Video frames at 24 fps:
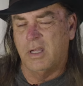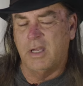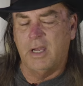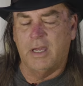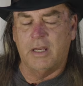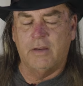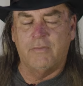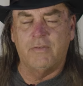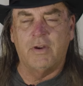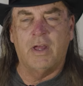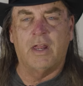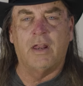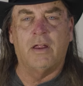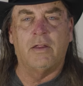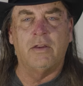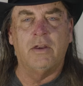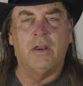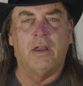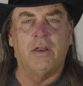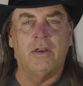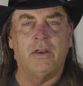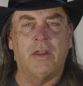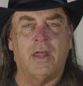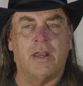of
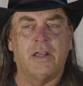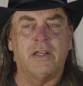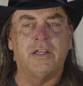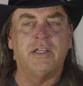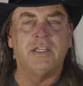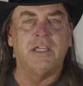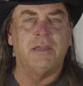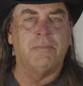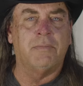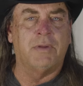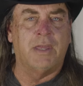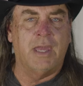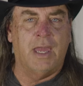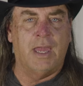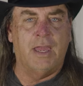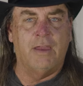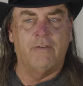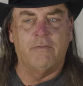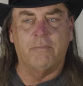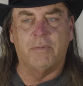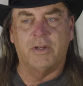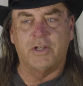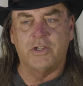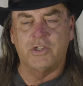not a deep
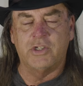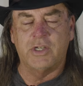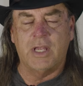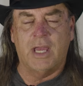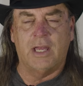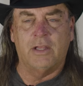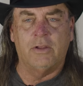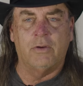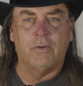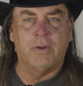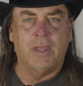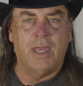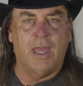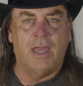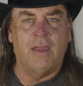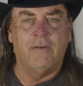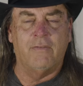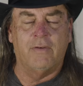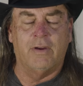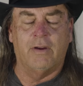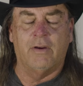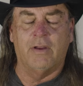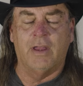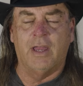cave, but a shallow
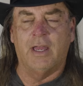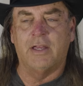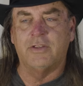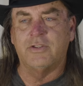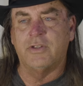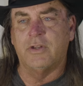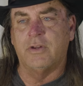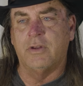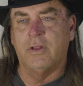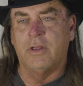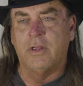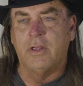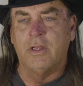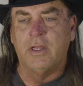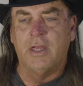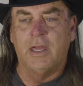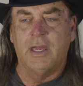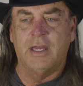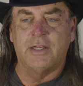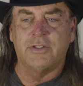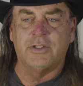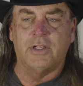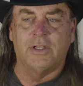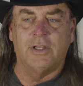cave area
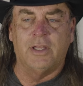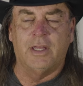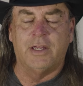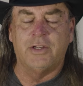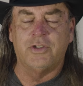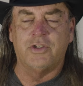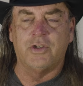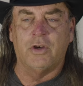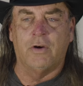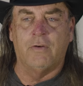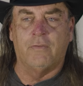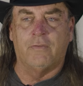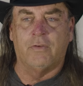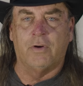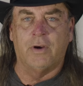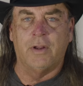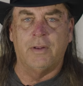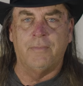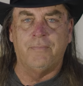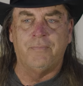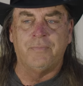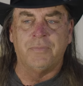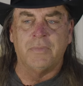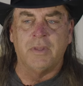has a ledge over
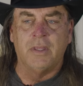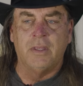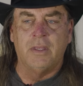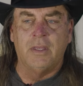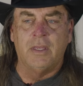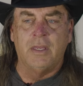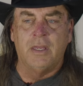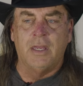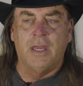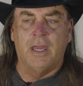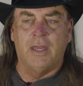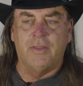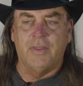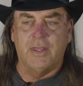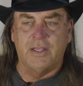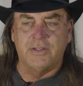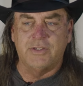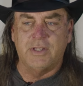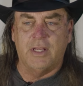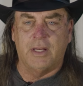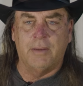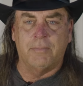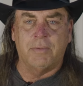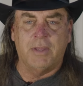it, and they
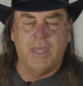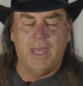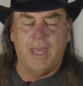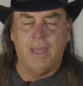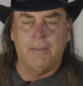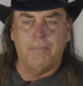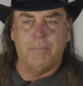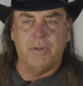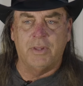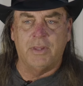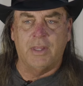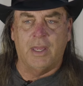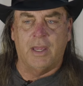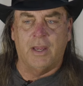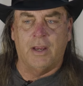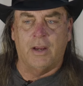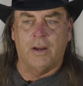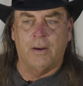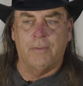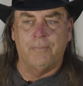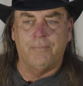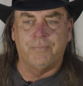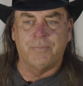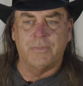set up camp in
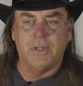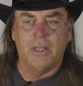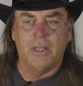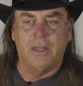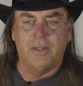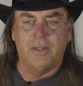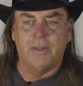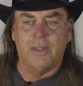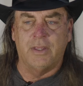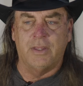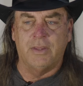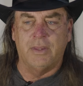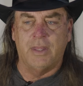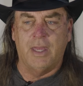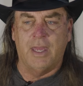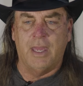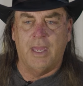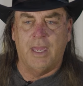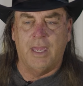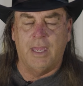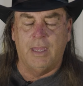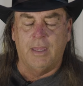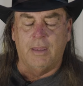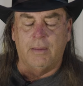there, and then
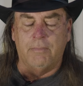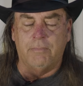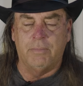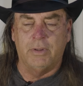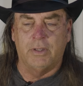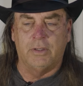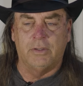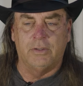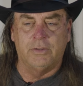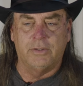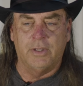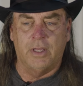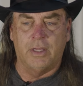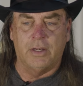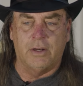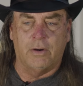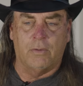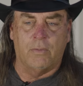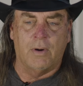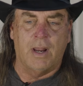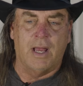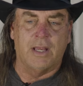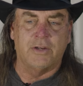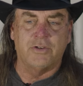they build an
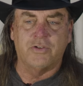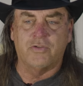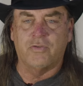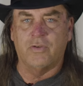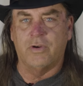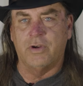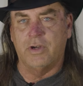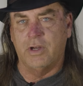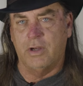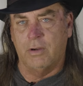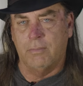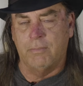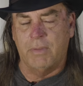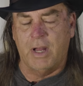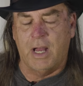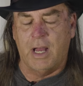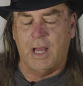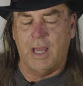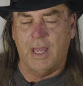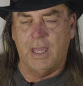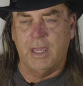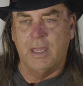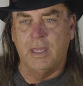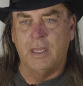arastra
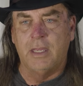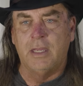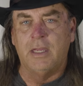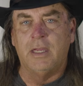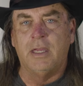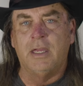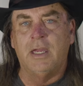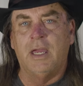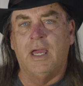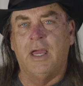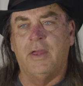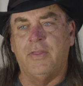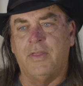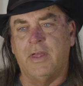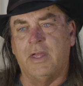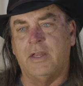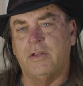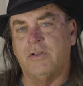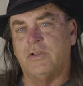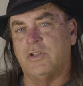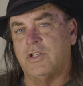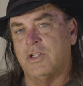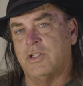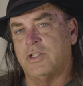nearby, and
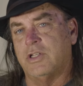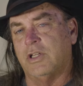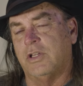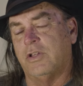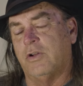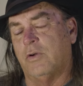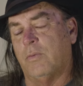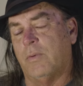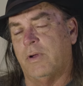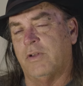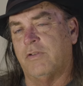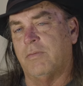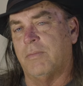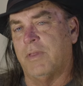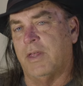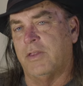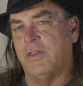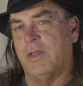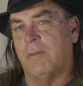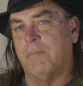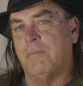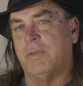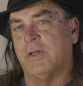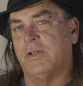then just a little ways from
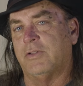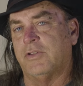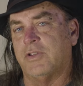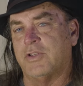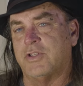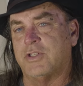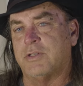that they build a